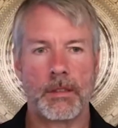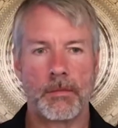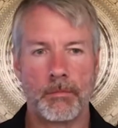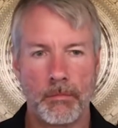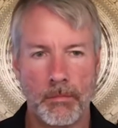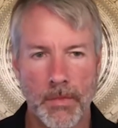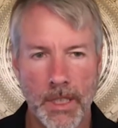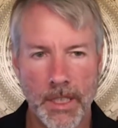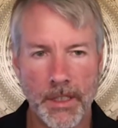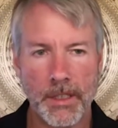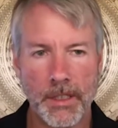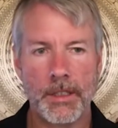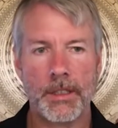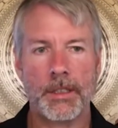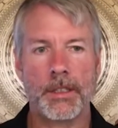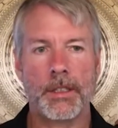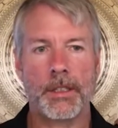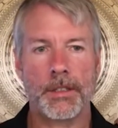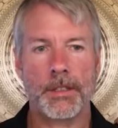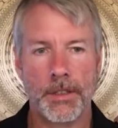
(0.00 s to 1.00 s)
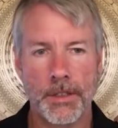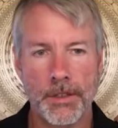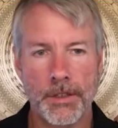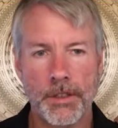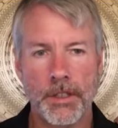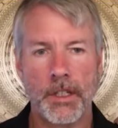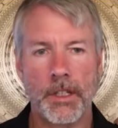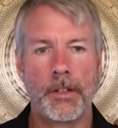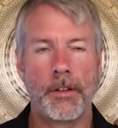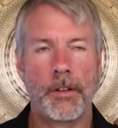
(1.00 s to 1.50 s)
money is a
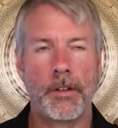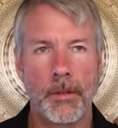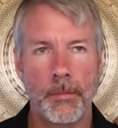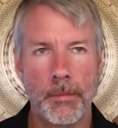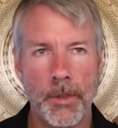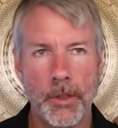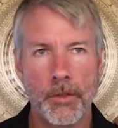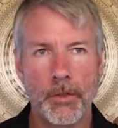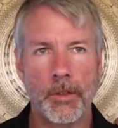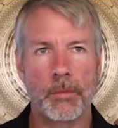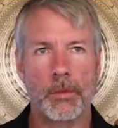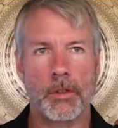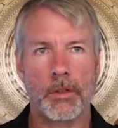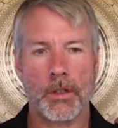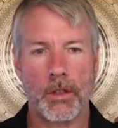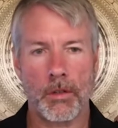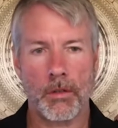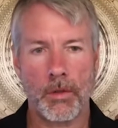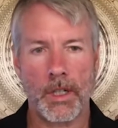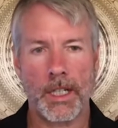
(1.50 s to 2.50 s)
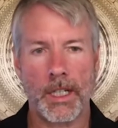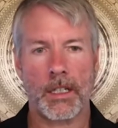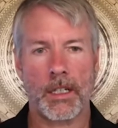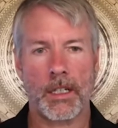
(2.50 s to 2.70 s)
shared, immutable, correct